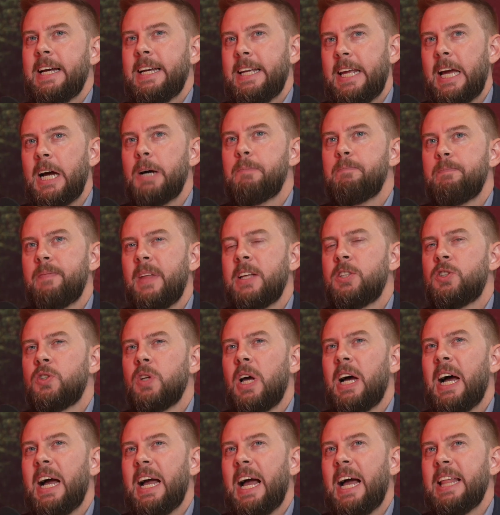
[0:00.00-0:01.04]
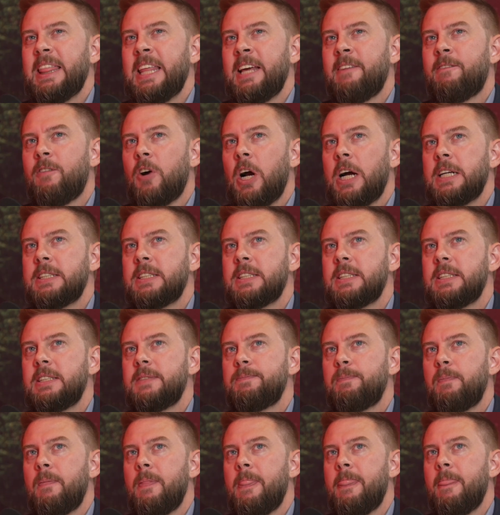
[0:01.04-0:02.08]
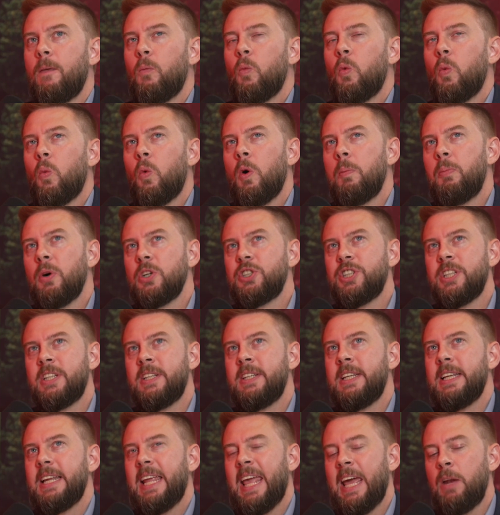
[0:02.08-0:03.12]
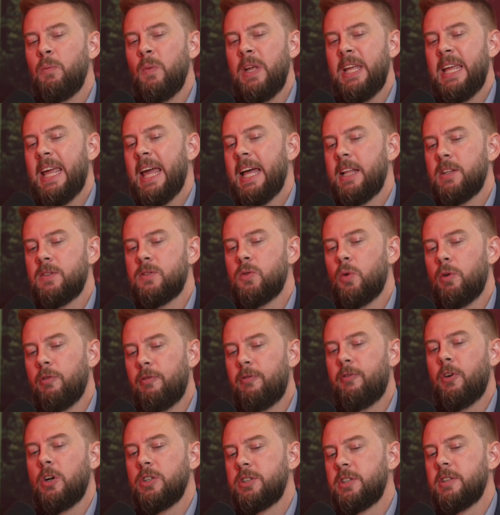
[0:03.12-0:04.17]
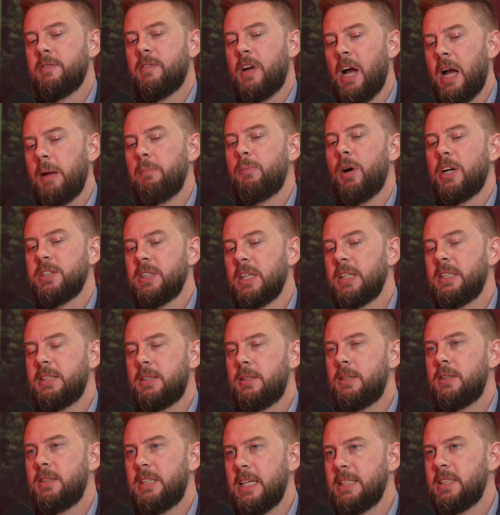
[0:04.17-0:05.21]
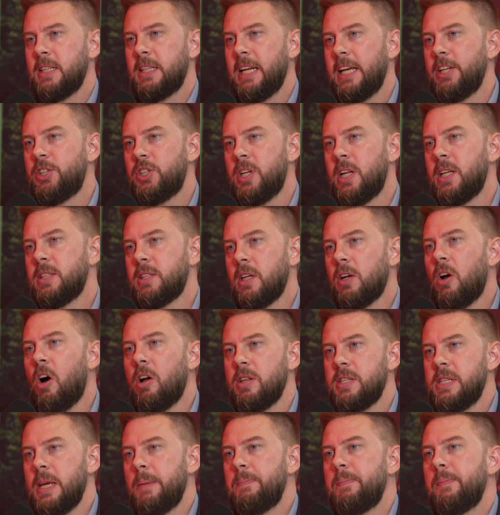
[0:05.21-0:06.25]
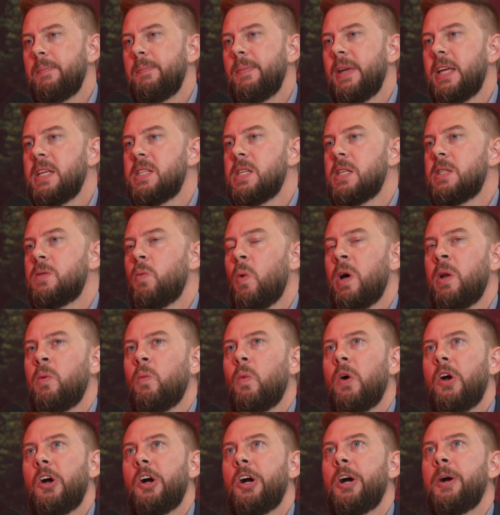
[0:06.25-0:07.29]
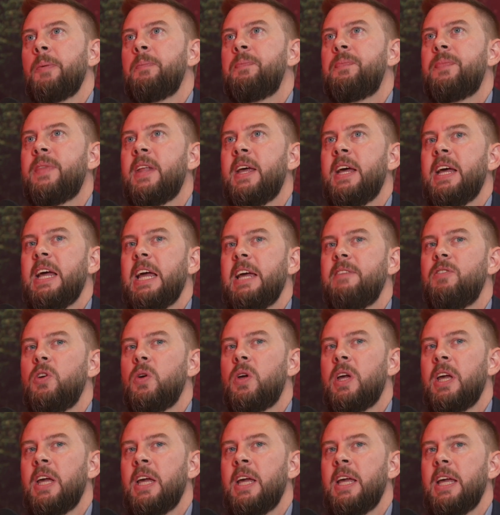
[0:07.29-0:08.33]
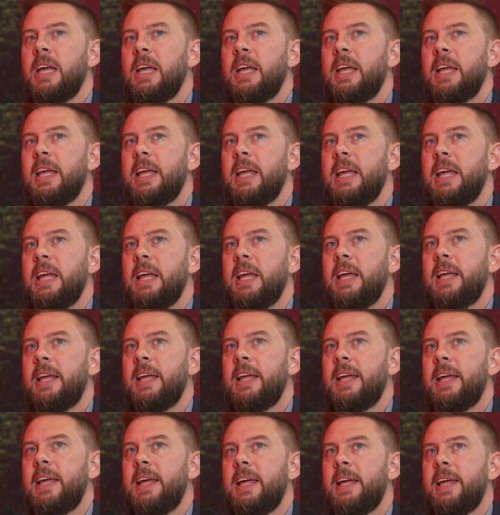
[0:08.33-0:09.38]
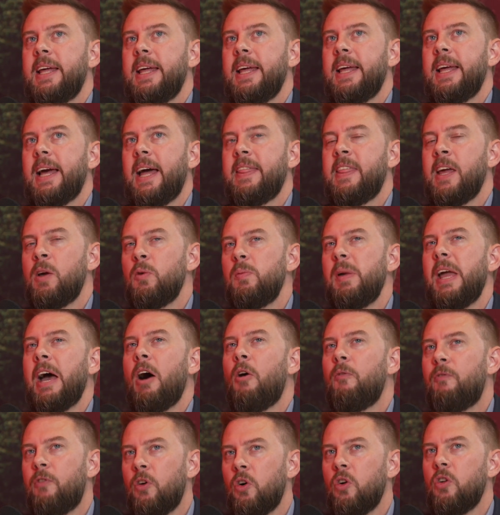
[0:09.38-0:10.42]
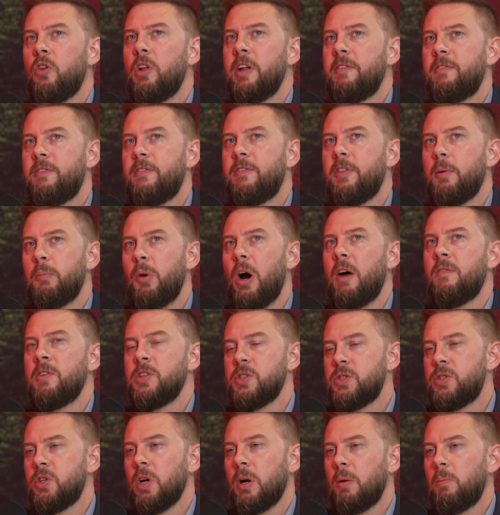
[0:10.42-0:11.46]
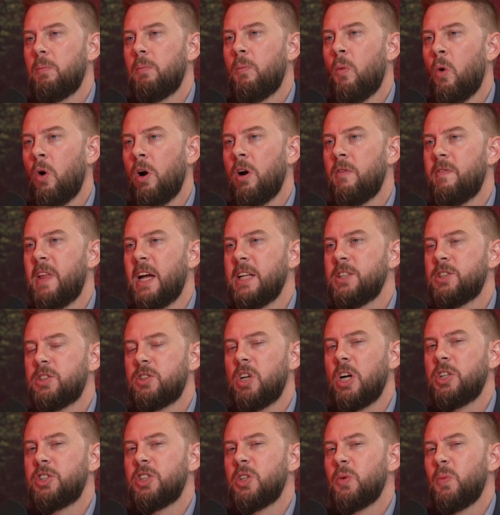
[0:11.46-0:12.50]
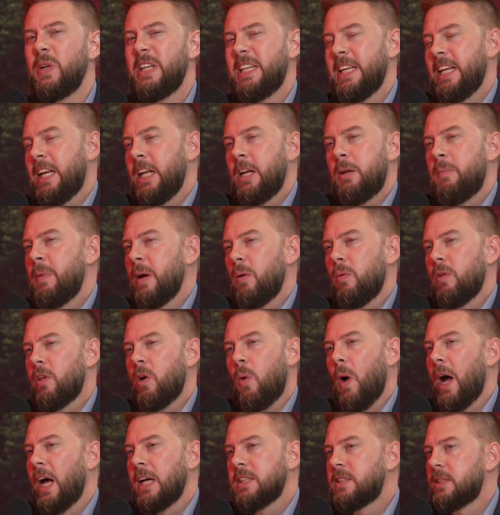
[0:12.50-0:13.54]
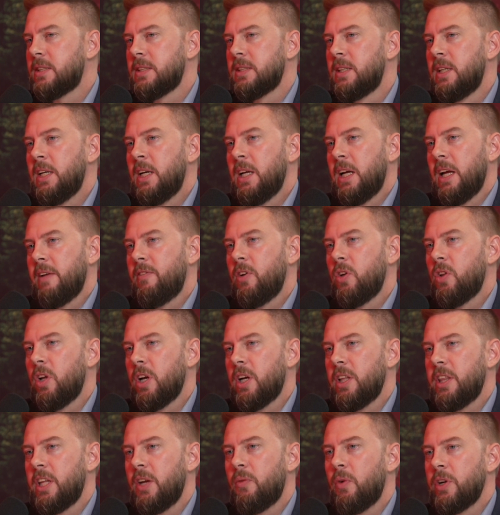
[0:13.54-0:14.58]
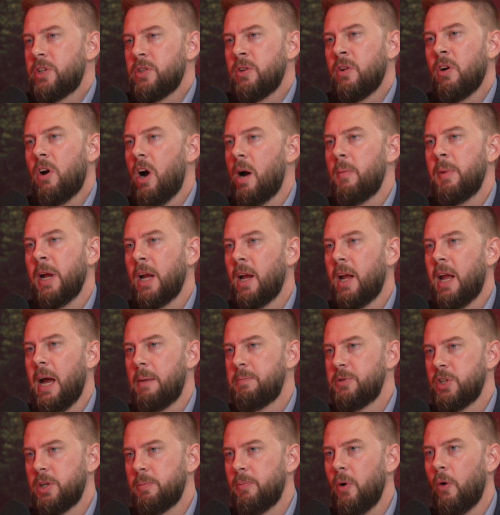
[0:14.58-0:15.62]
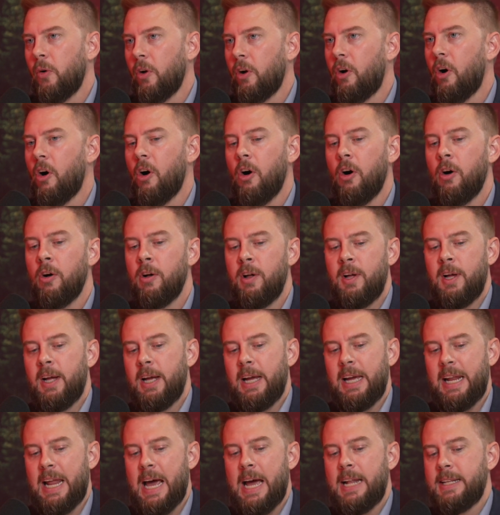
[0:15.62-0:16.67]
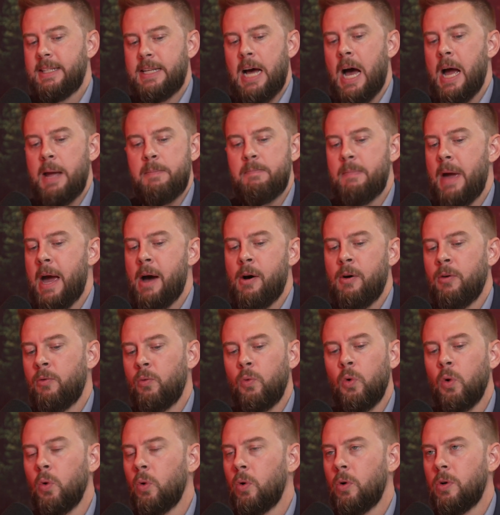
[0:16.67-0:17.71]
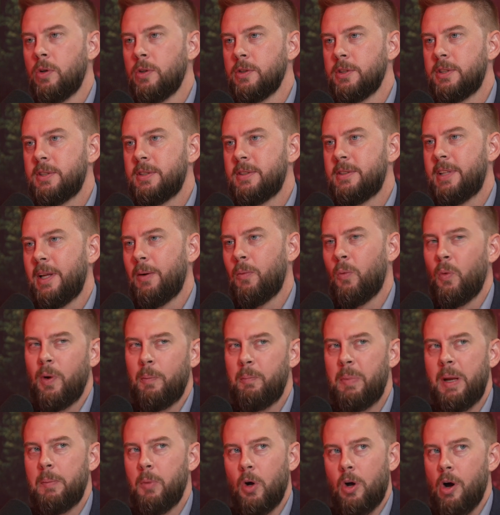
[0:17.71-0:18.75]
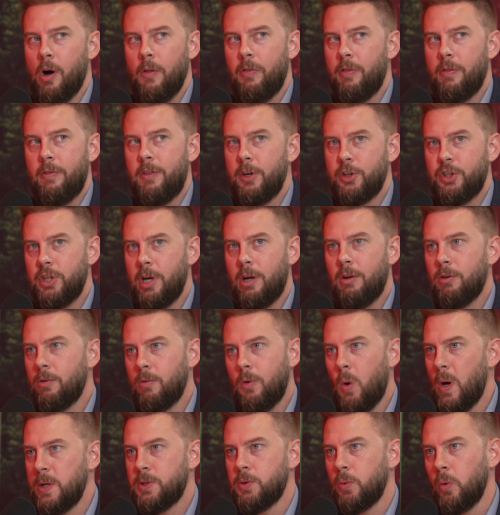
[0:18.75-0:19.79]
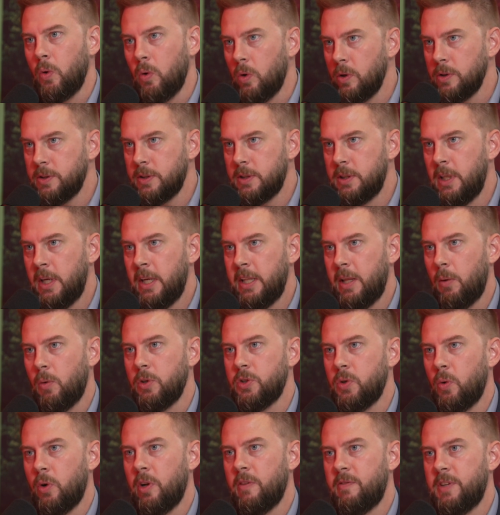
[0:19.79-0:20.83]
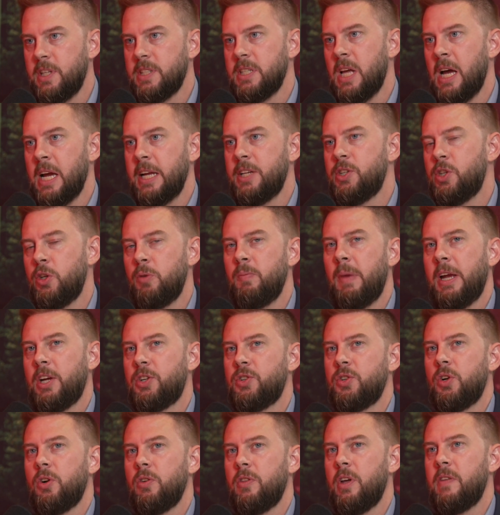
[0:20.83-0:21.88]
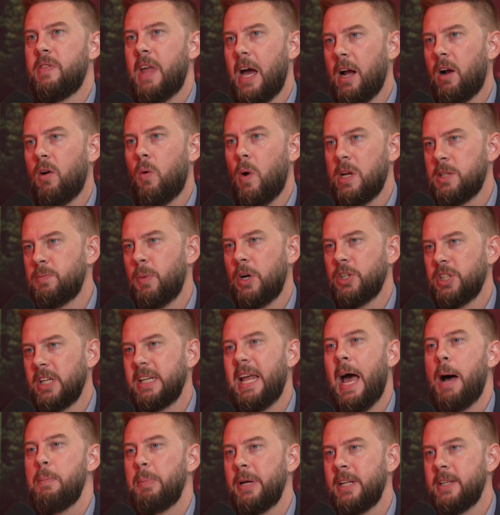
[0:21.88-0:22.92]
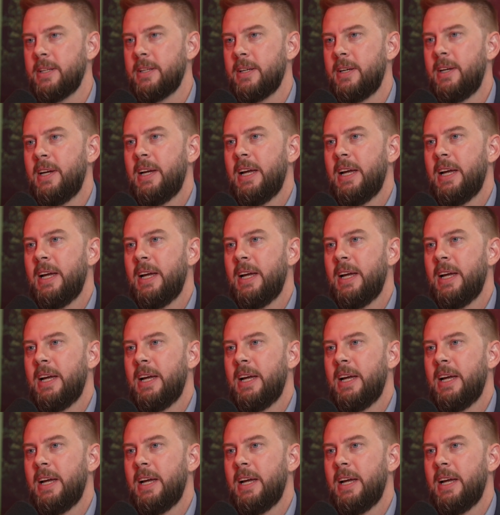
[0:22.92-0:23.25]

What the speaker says: Yeah. And so I think for us, we're pushing, can we get sort of first of kind project designation as a concept? Because it's one where if you can, I think it would be helpful if the province took more of that structure. We did it a bit with Quest. If you look at the original carbon capture protocol, it had time-bound rules that people called the Shell Quest rules. They were sort of designed to make sure that Quest project happened.